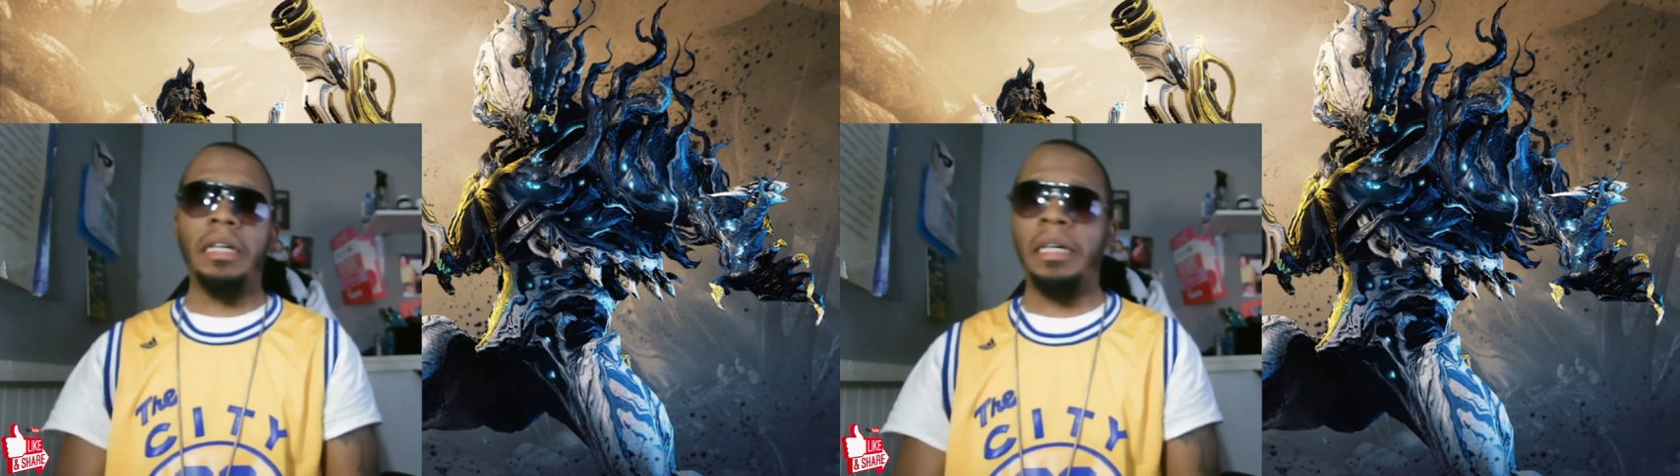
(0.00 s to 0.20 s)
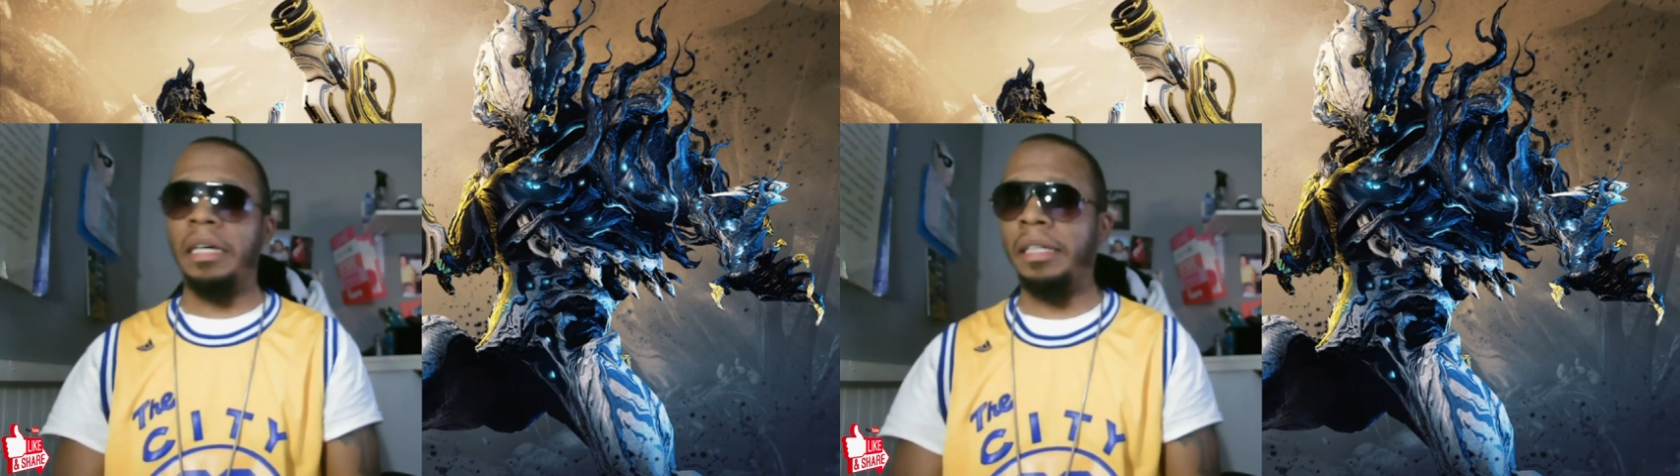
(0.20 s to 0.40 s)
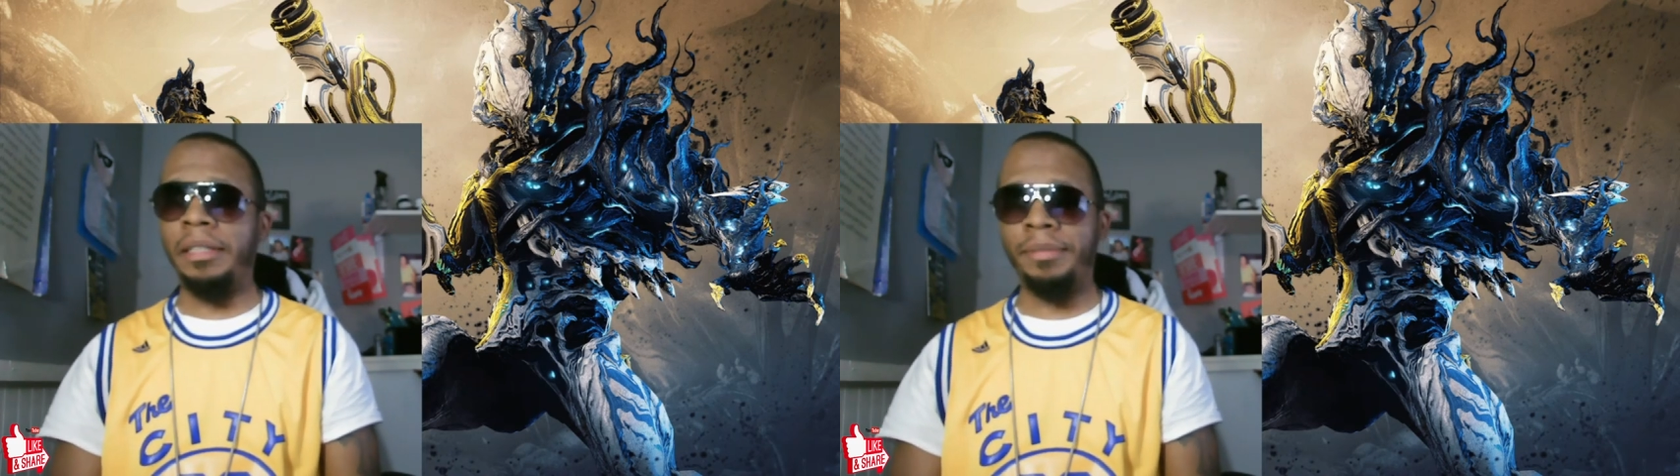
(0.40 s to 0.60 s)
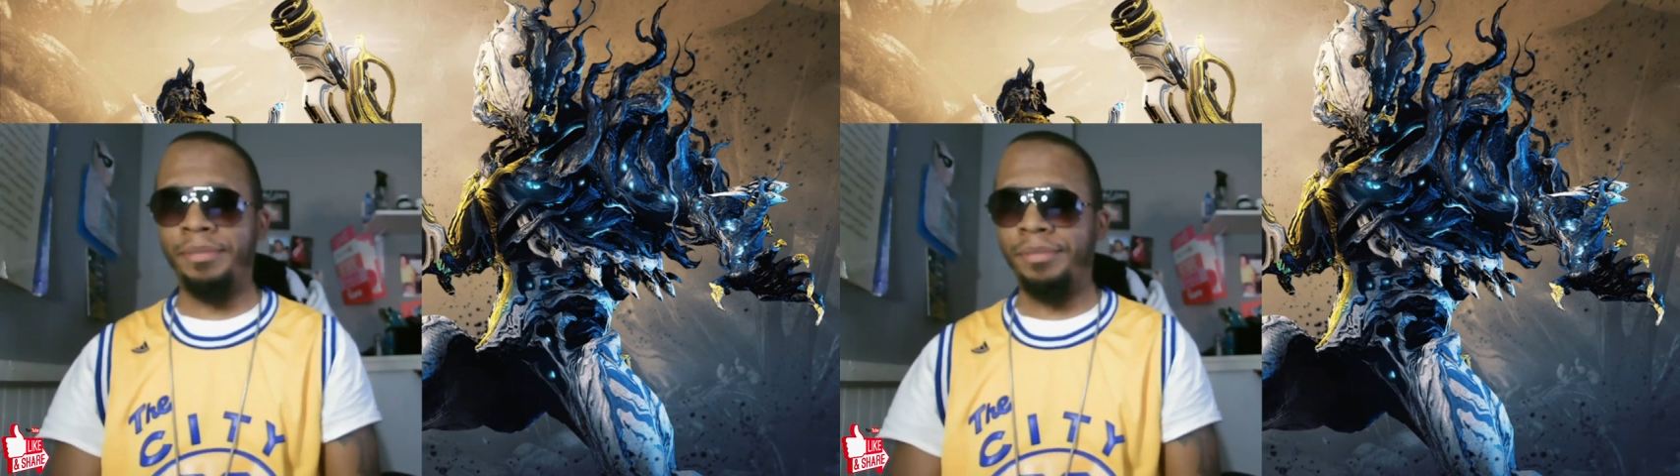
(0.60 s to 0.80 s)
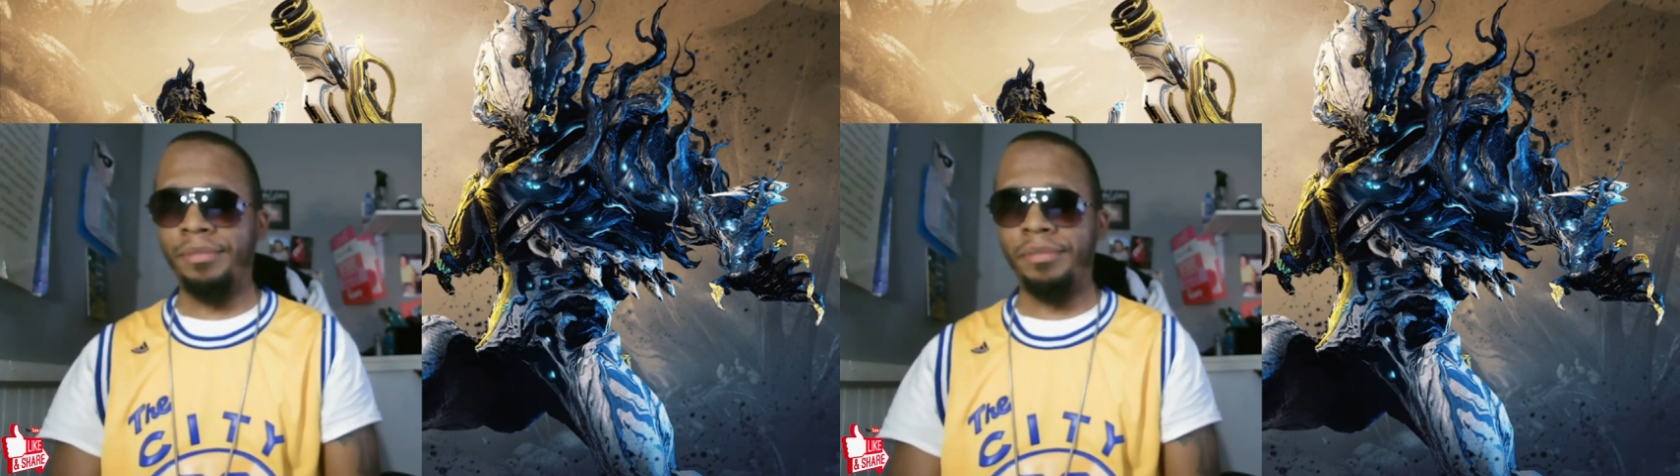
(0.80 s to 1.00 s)
um,
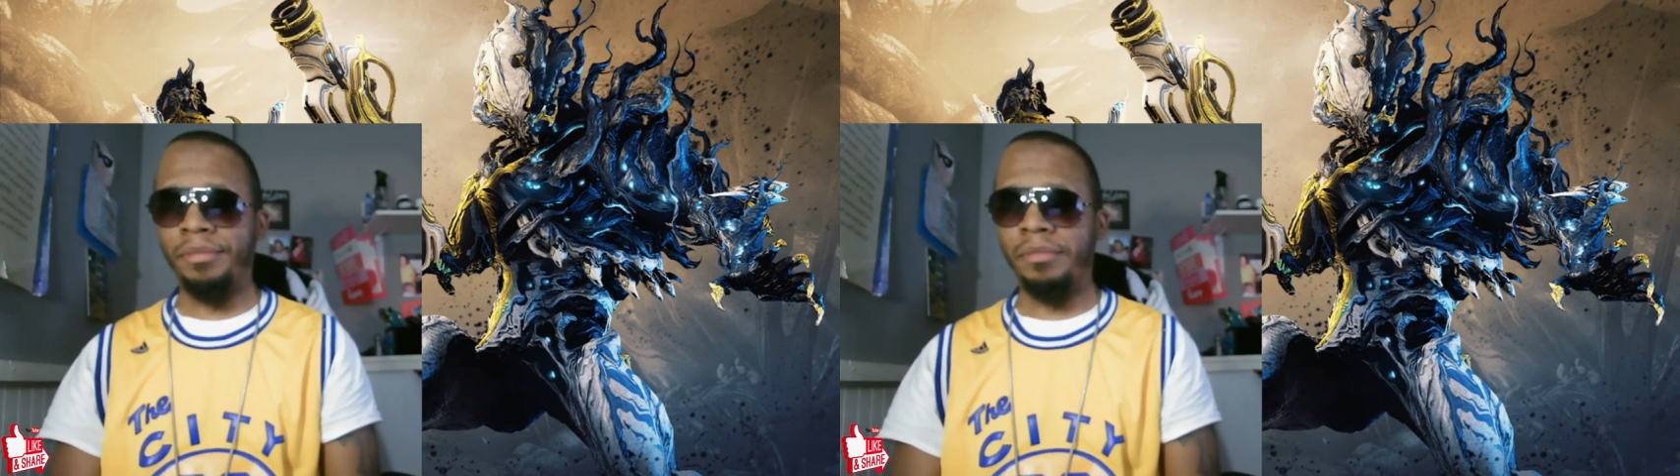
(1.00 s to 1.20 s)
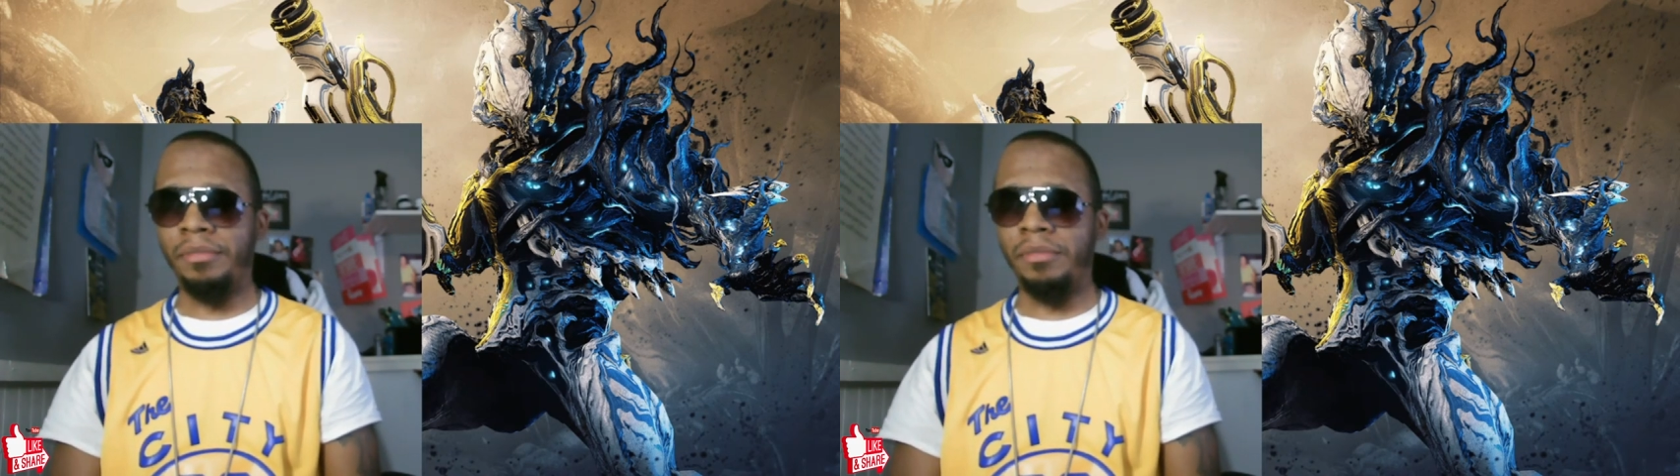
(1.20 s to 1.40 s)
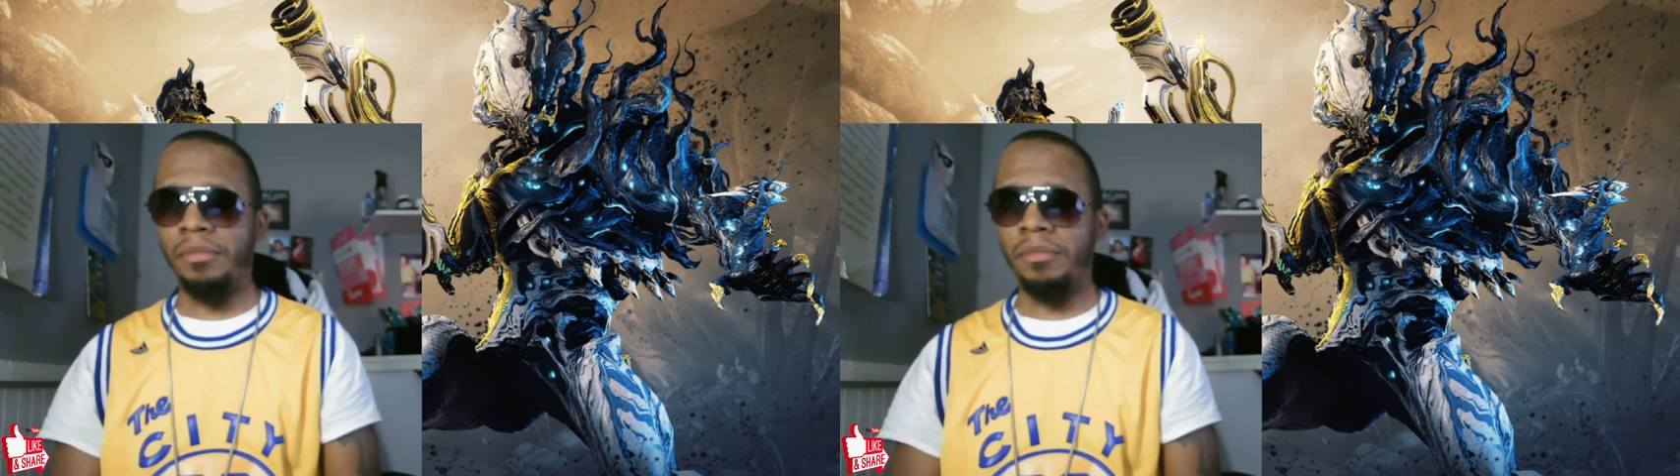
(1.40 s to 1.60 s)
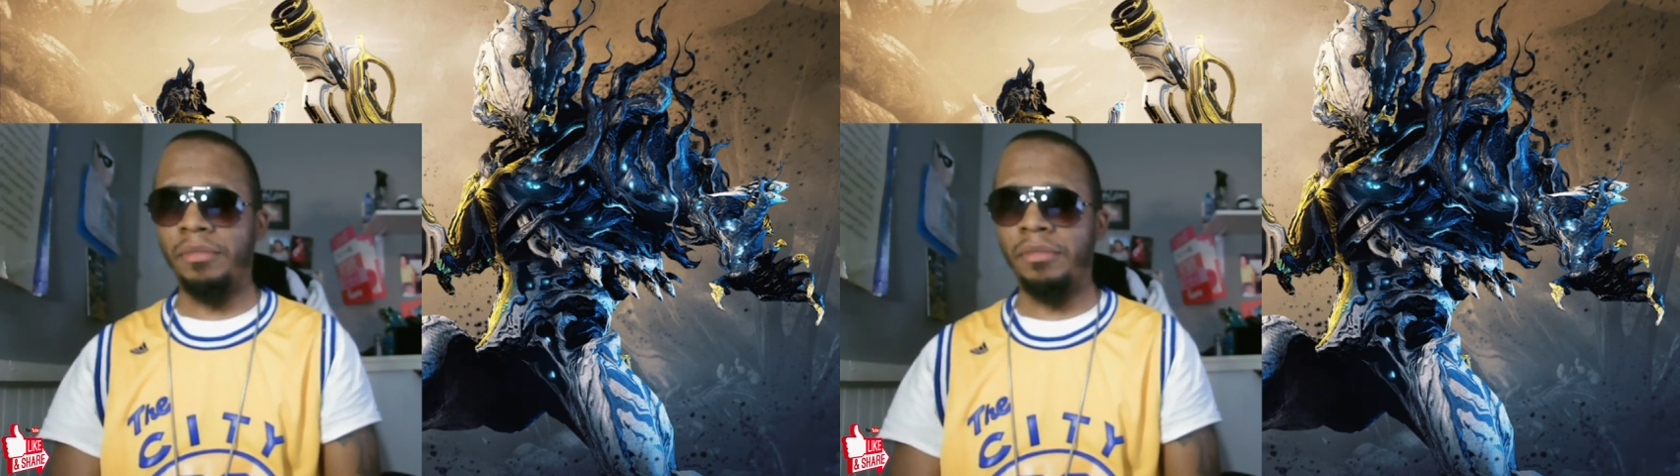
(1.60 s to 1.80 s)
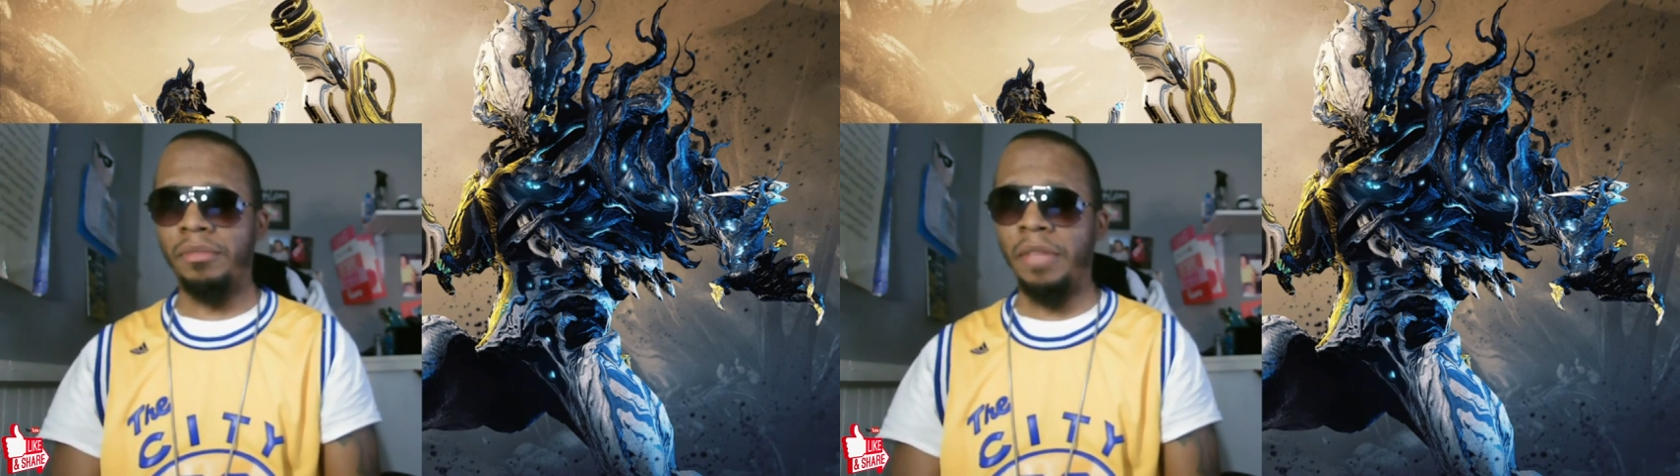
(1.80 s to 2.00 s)

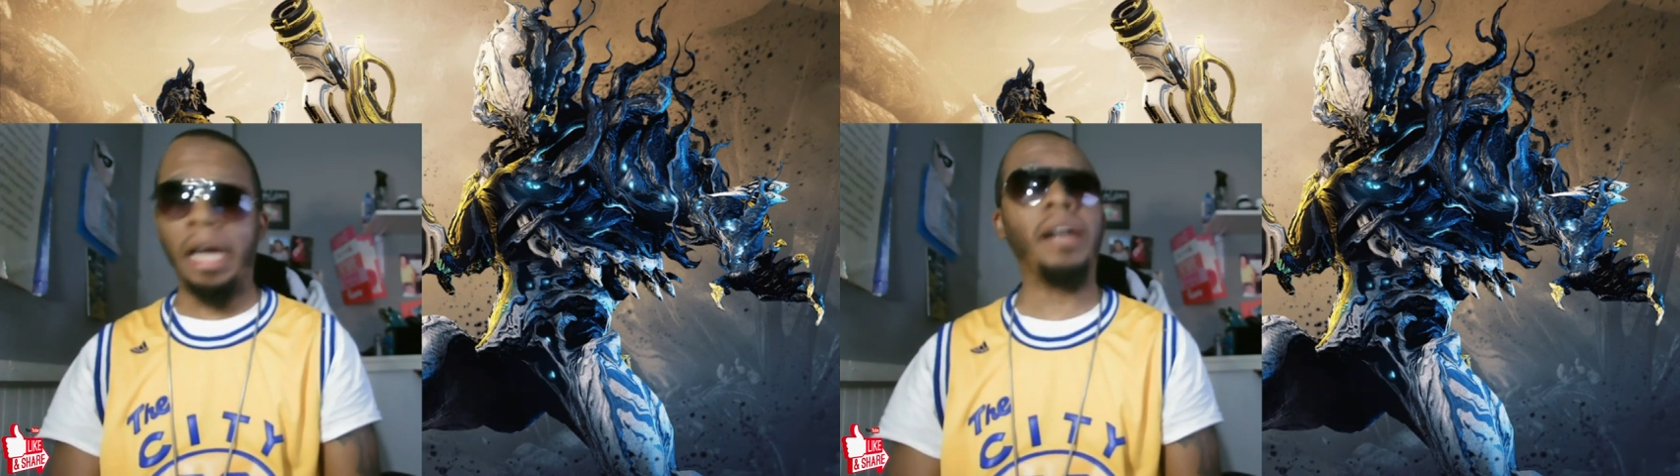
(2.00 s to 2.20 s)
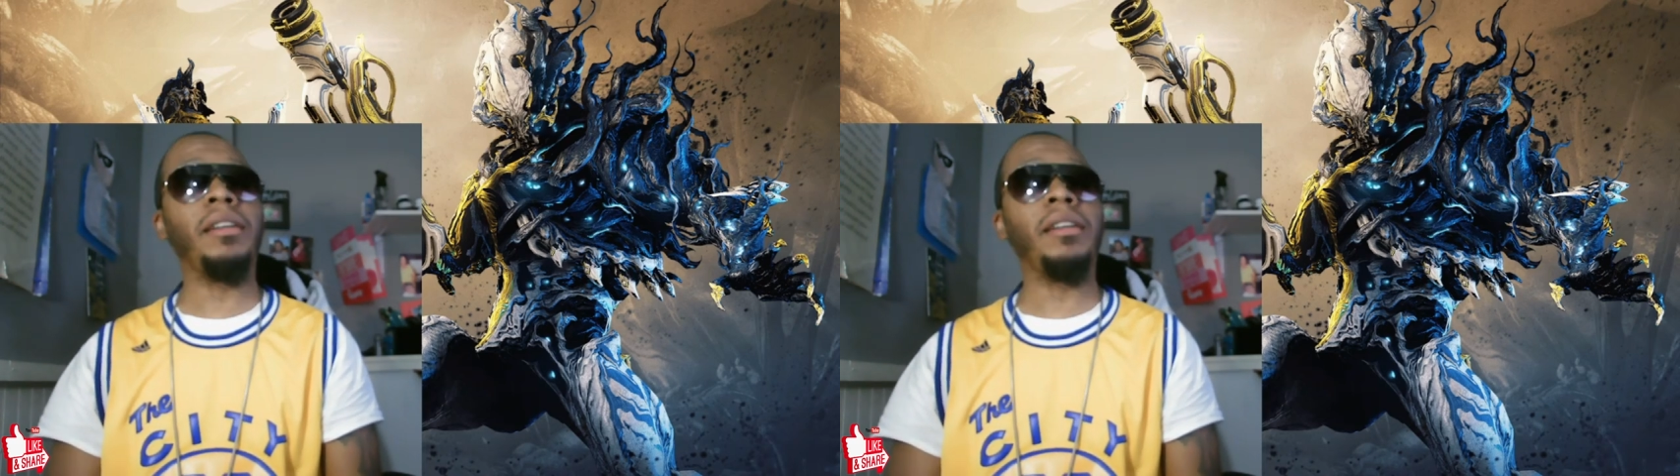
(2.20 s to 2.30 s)
yeah,